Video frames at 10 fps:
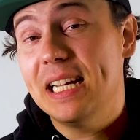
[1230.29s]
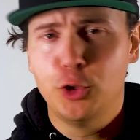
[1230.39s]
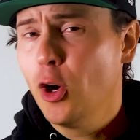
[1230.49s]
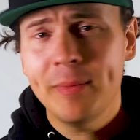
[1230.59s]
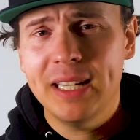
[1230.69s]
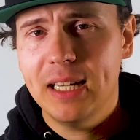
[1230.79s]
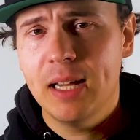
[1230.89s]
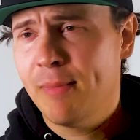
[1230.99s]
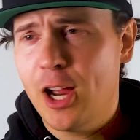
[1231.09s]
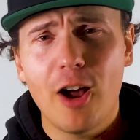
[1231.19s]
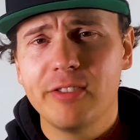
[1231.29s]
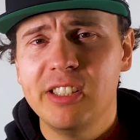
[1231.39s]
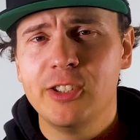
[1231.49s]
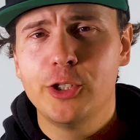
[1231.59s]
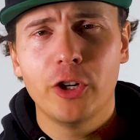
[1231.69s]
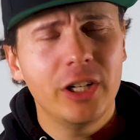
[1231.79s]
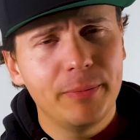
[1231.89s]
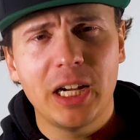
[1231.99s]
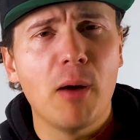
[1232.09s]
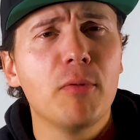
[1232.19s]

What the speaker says: Join me in my off-season journey to become a